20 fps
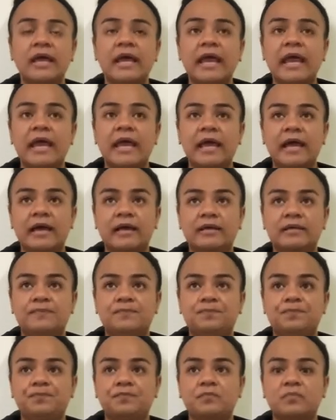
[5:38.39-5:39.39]

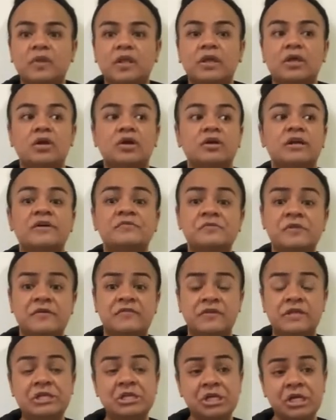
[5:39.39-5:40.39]
and you know, definitely
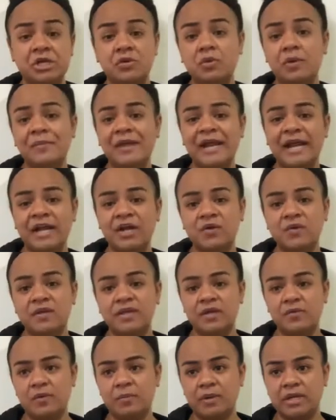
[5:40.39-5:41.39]
Fijian women I don't see
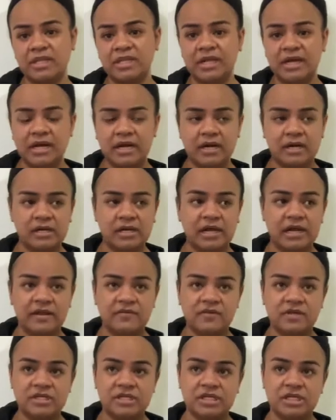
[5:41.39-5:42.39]
represented in a lot of the
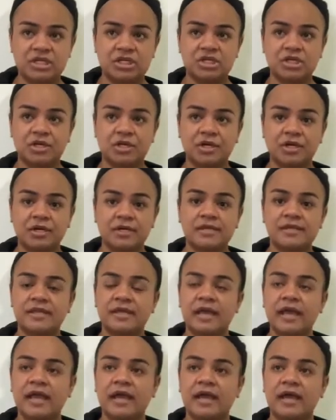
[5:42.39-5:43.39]
t-shirts,
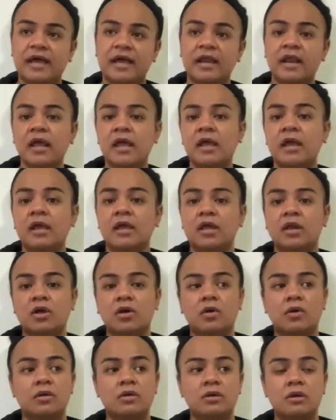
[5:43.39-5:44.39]
and you
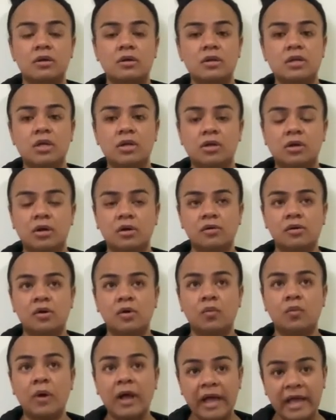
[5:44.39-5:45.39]
know
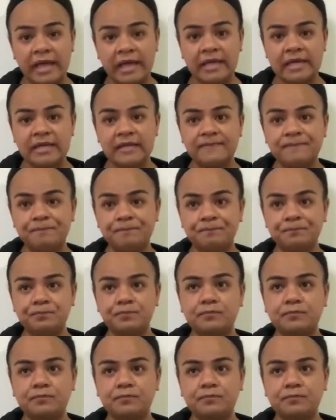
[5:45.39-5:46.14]
Hawaiian.